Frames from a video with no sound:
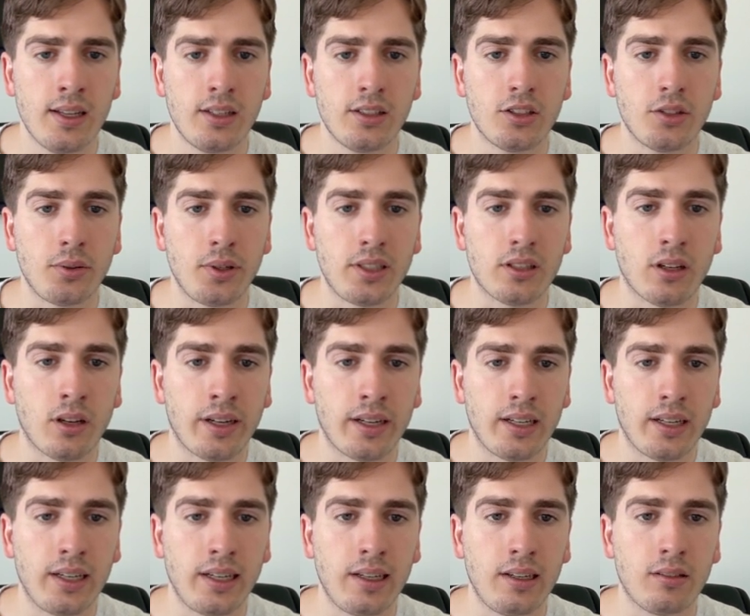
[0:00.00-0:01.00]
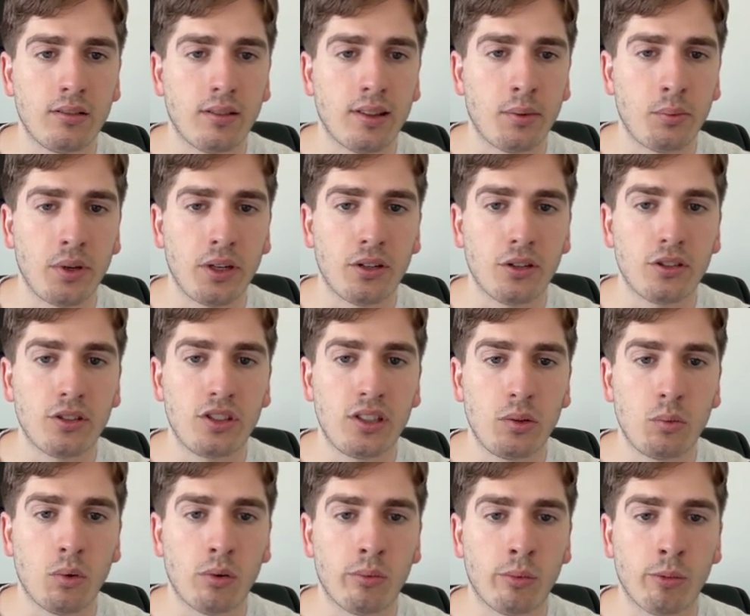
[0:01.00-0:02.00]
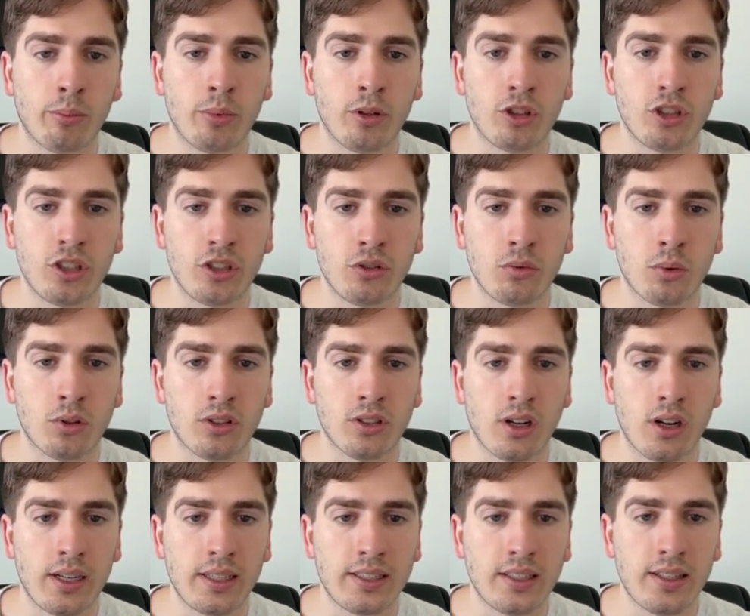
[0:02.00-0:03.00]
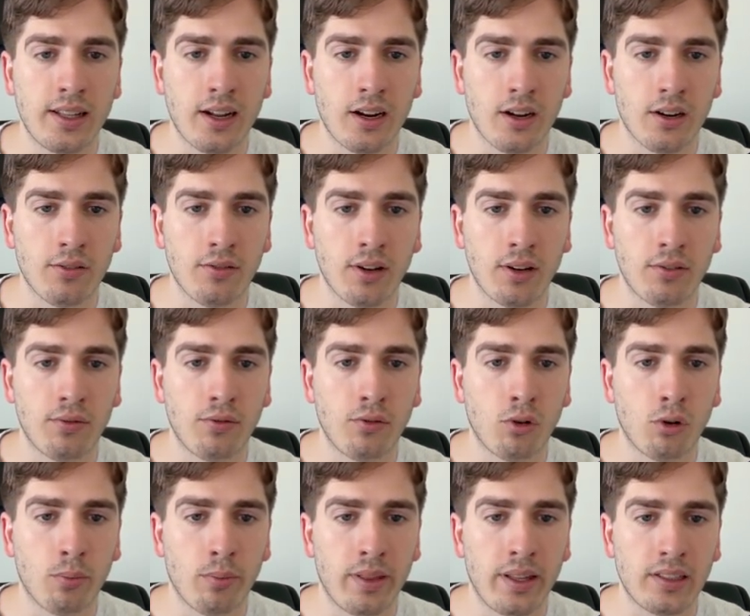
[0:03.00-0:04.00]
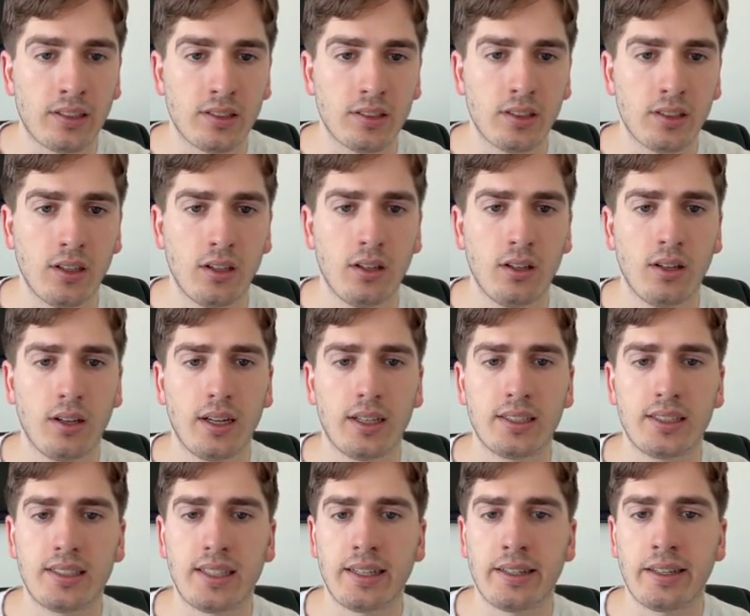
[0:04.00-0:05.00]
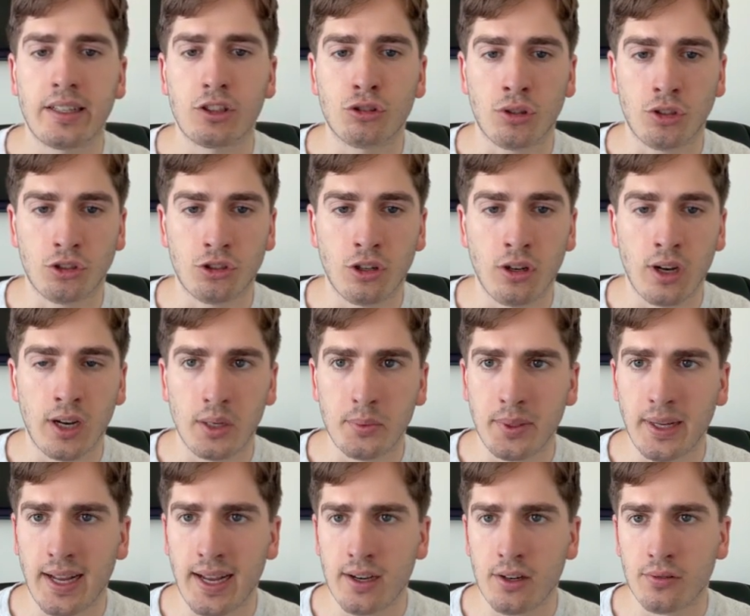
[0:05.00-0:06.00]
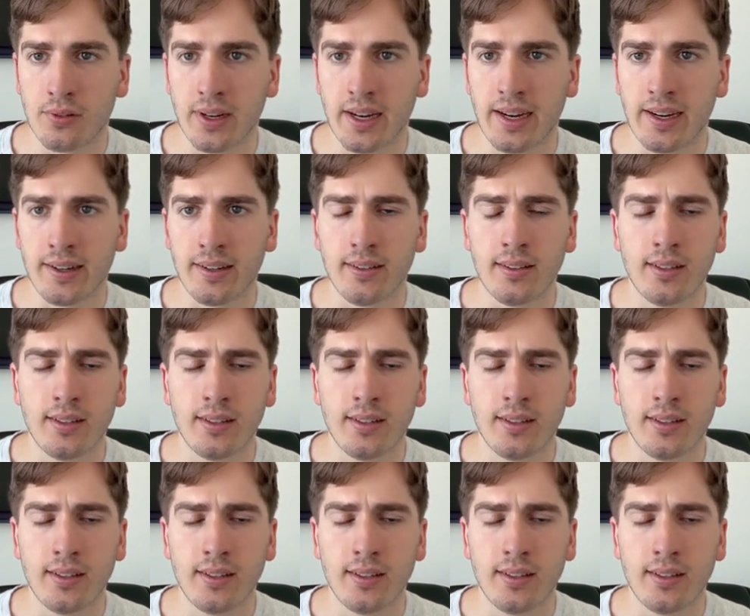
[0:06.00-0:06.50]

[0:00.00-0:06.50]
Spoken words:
So it is likely that we could see one more push in towards the highs and then kind of like form this ascending structure like we had over here.